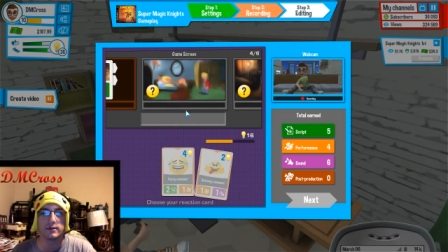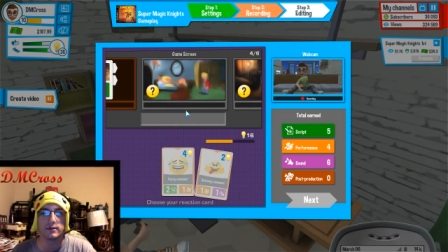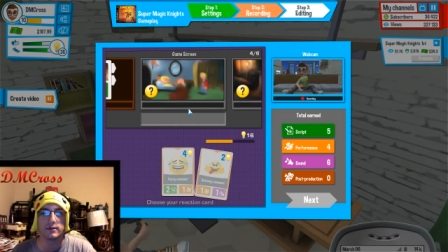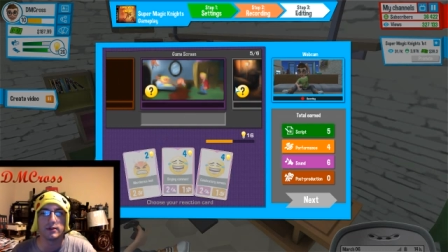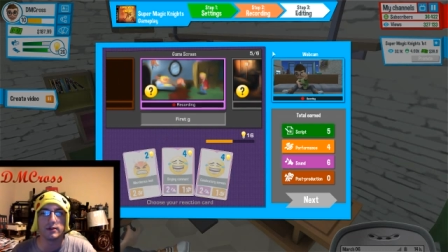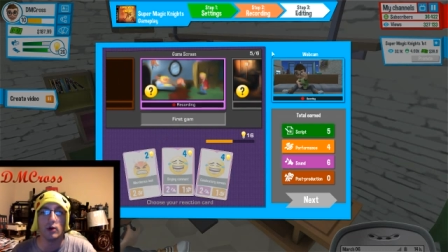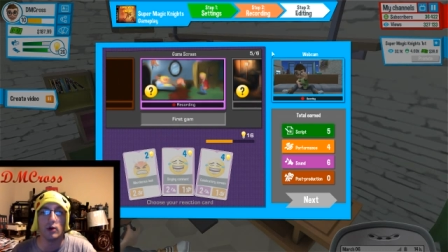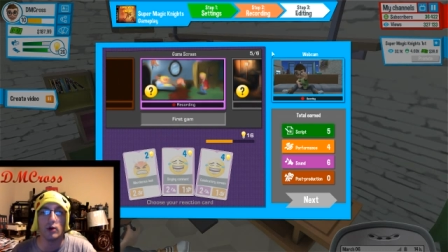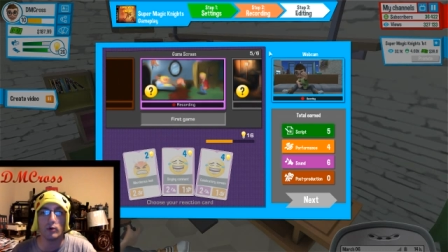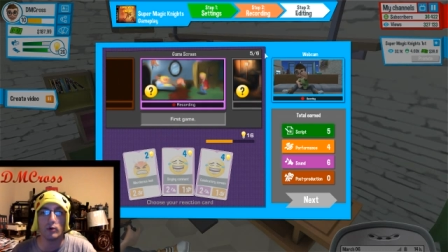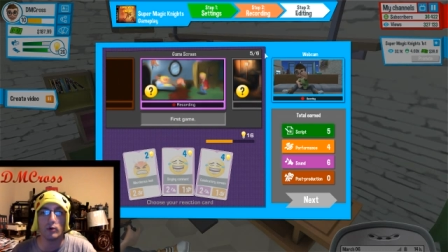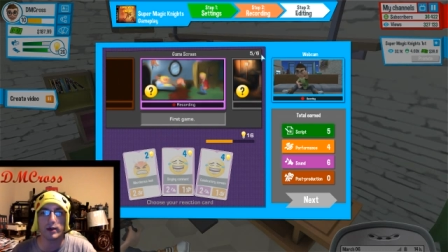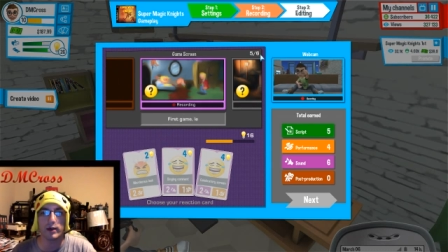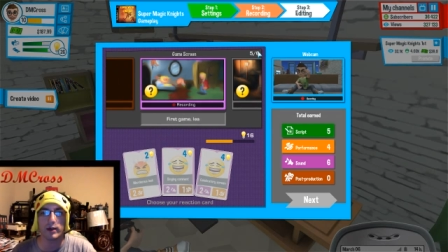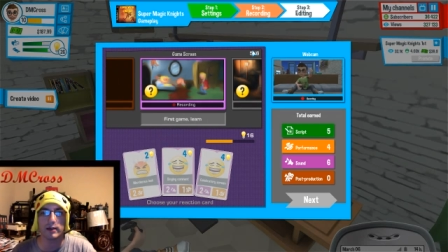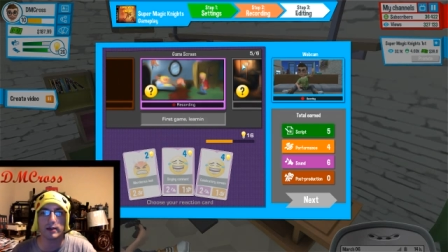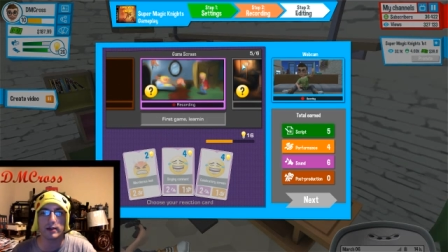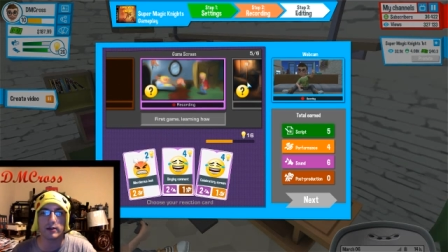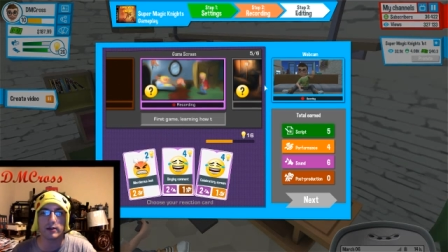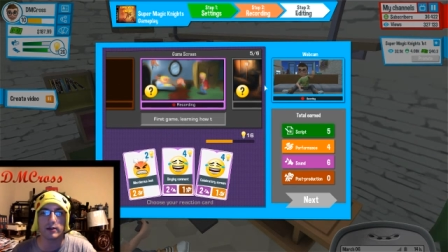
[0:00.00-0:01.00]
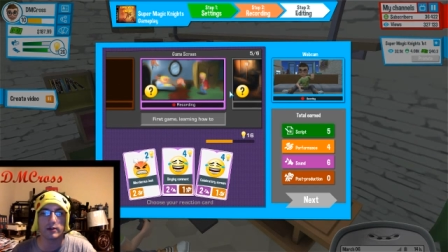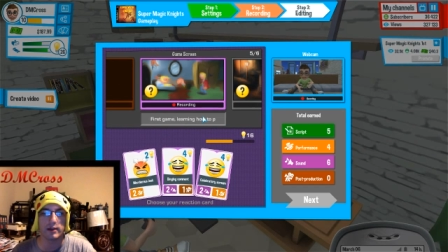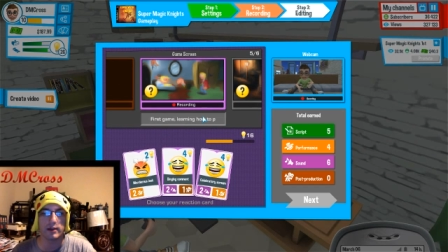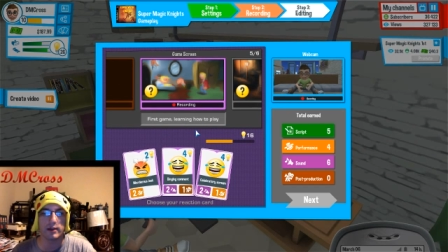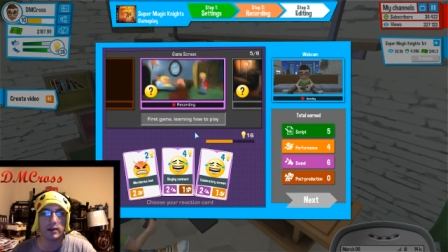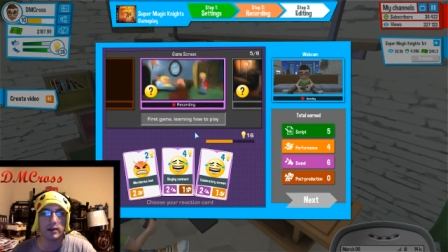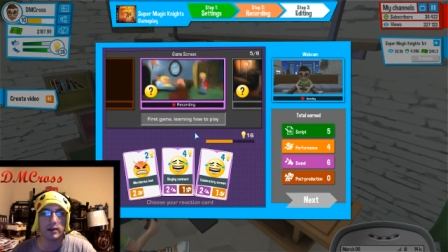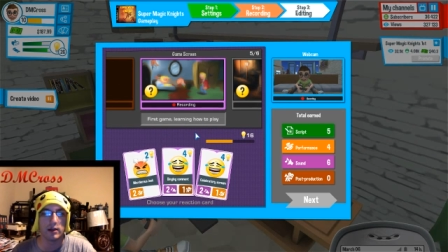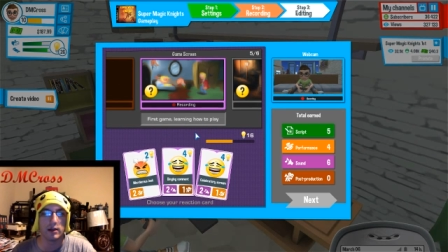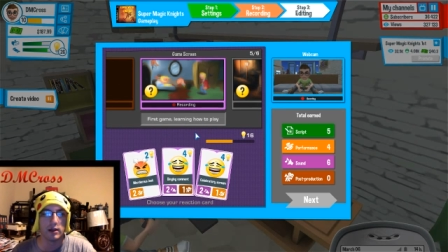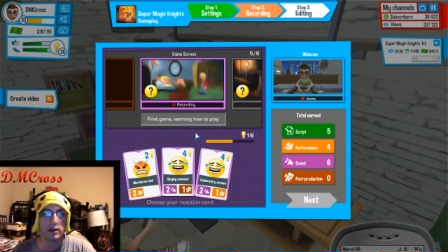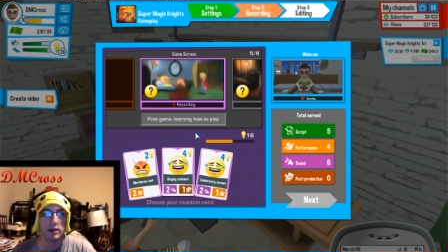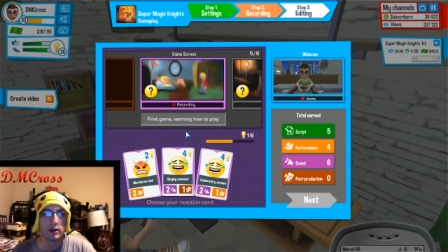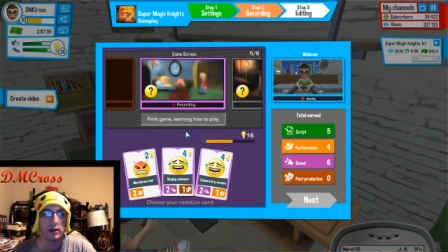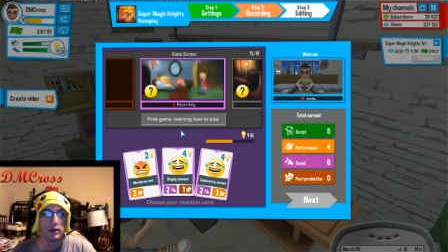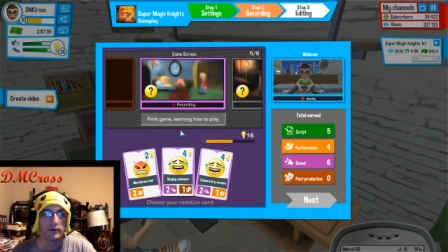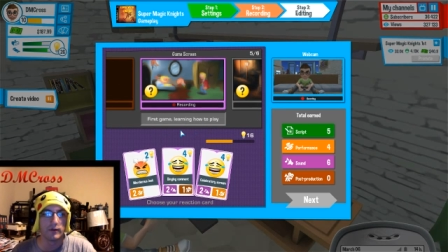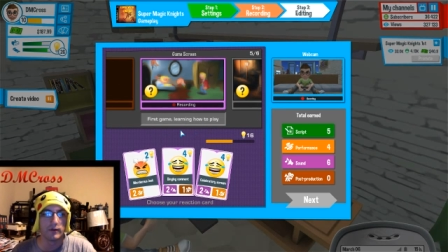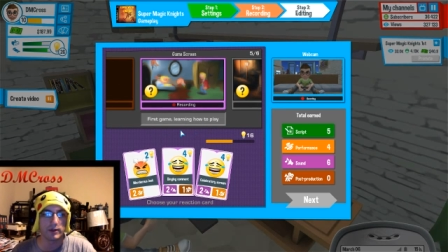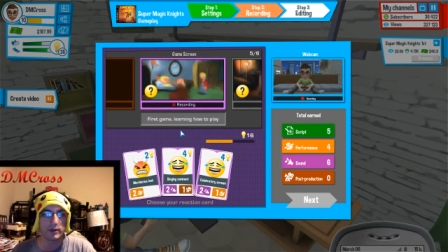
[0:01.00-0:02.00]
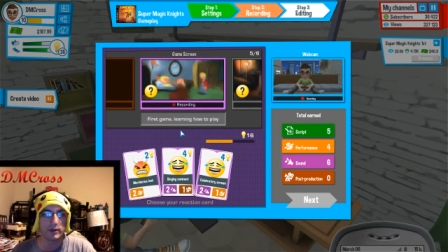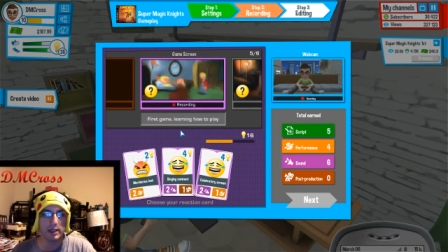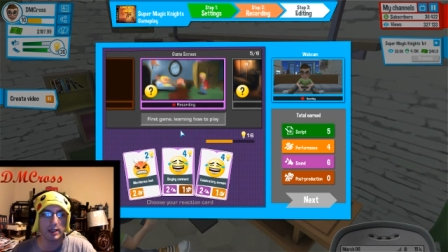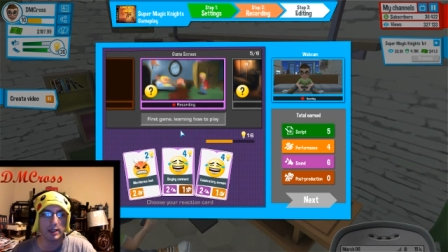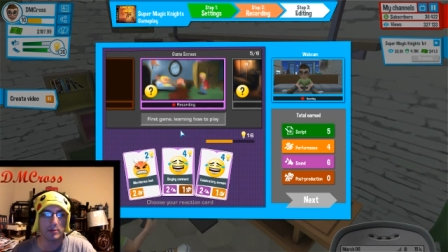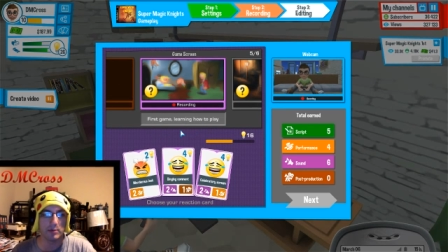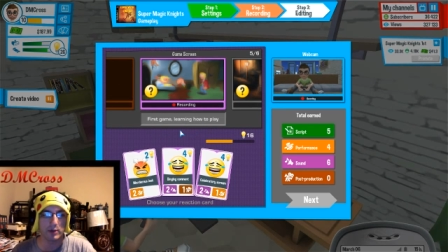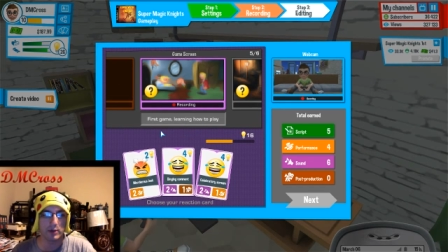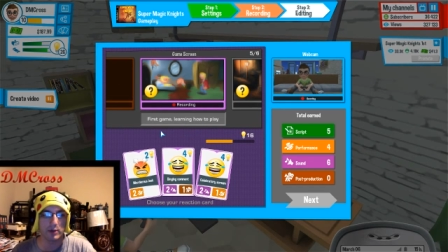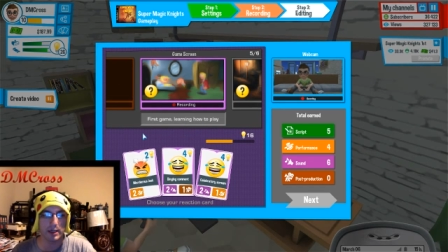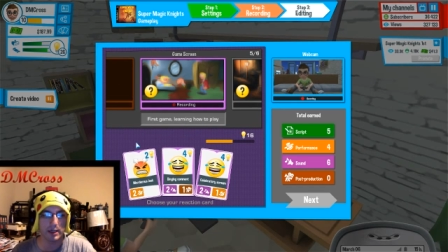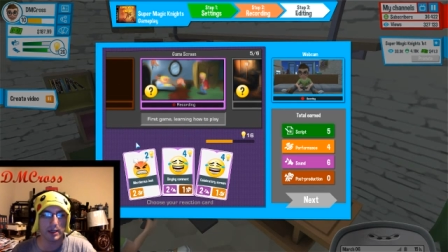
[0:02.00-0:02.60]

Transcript: Oh, I got another thing. First game, learning how to